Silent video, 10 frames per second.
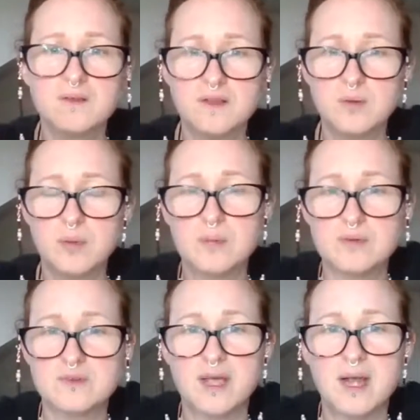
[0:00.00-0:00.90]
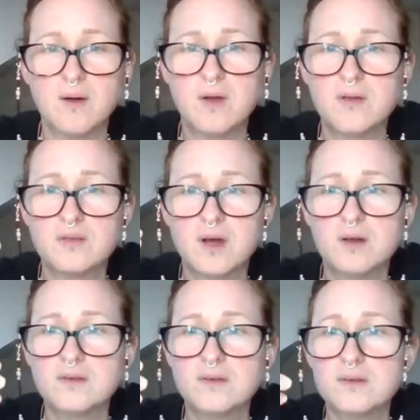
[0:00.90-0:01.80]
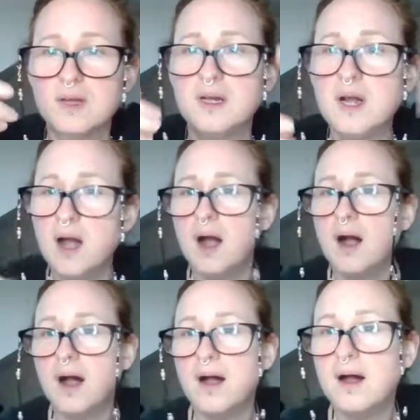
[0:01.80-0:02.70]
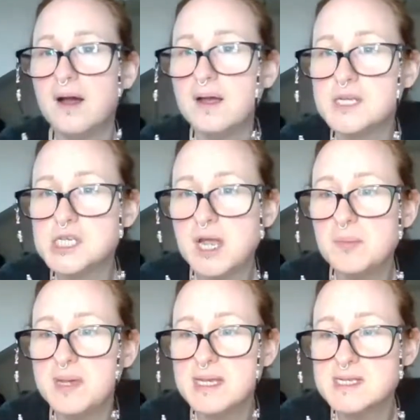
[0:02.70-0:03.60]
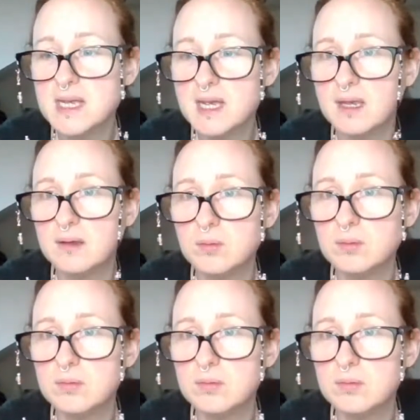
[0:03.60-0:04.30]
That's what people say now, ghost hugs. JBT.